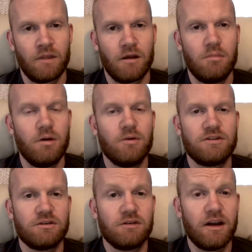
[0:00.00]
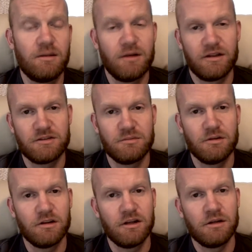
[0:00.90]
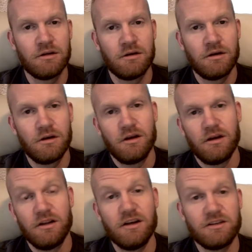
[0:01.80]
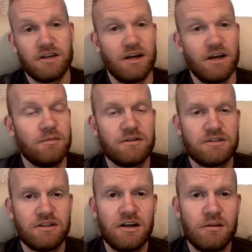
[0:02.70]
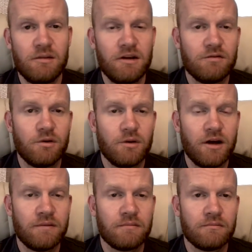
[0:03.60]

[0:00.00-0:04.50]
But what's so great about this ability? Does it help us in any meaningful way?